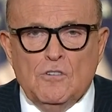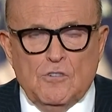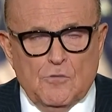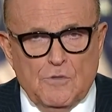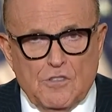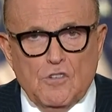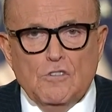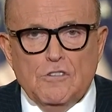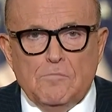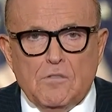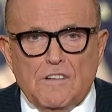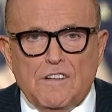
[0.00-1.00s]
to reduce
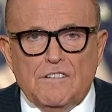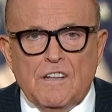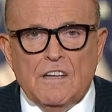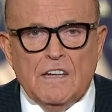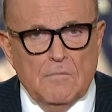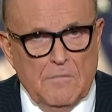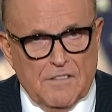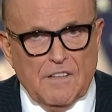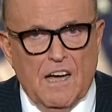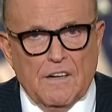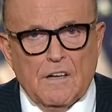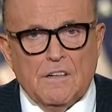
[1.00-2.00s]
police
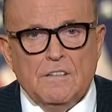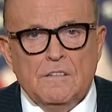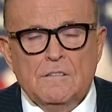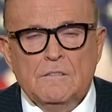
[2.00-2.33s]
misconduct.